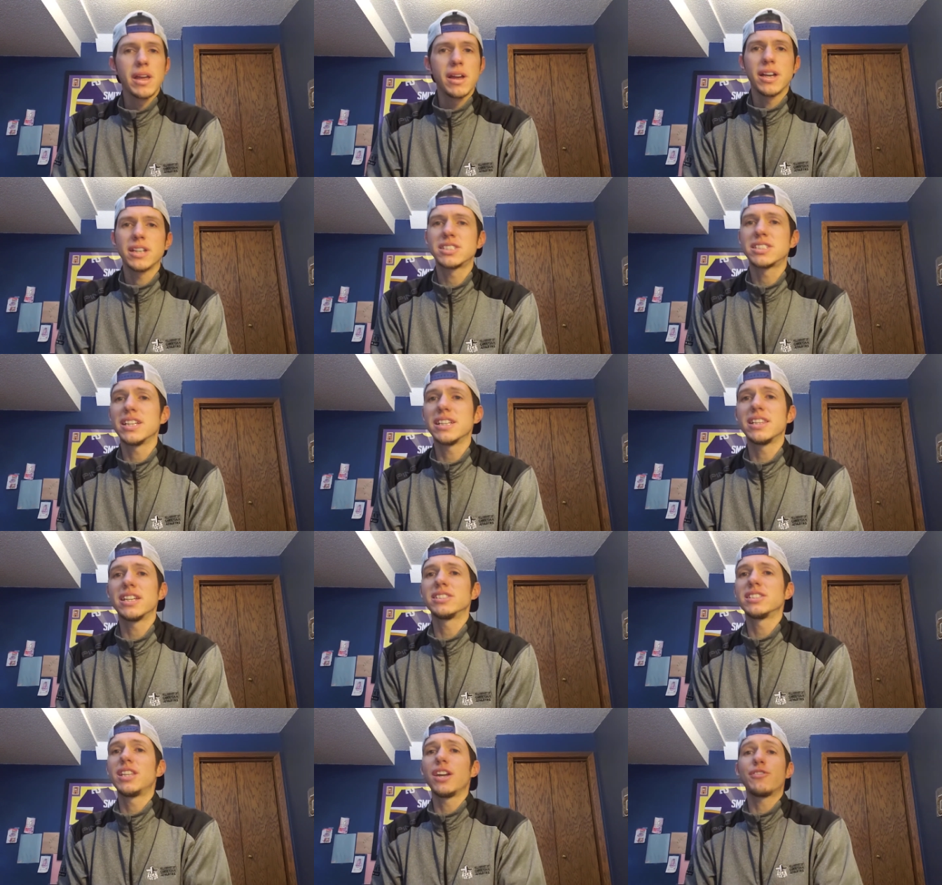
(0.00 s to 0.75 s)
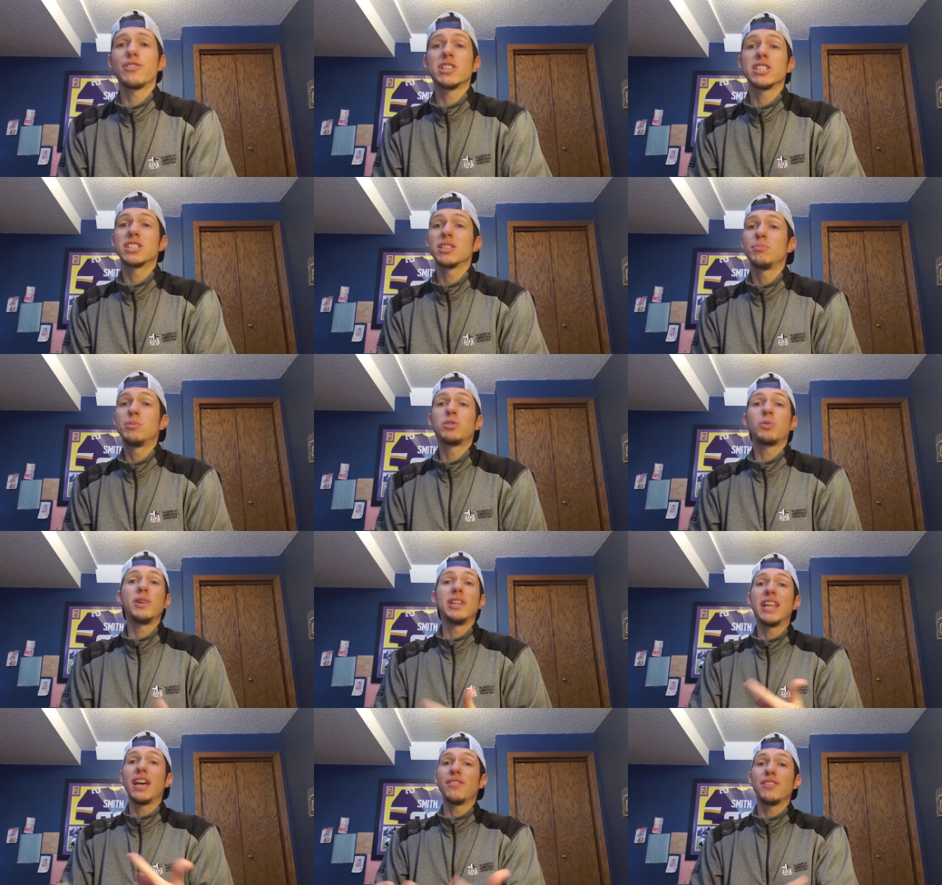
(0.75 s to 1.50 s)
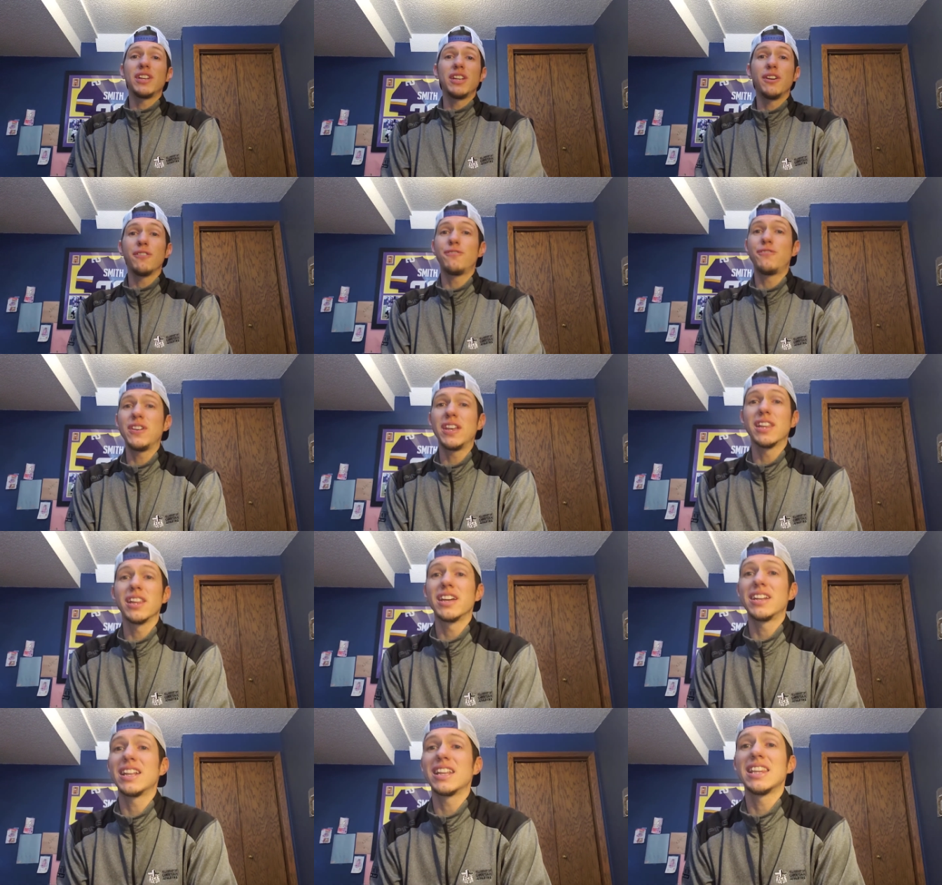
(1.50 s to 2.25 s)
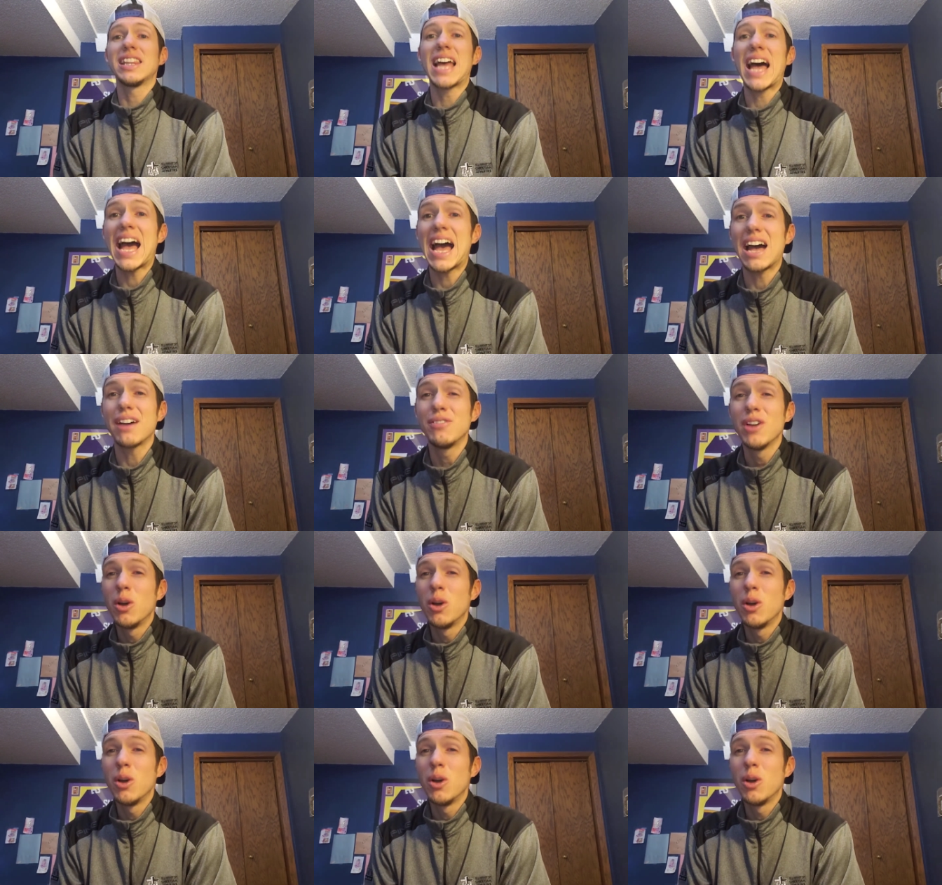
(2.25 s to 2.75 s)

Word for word: I said there's a difference between living and feeling alive.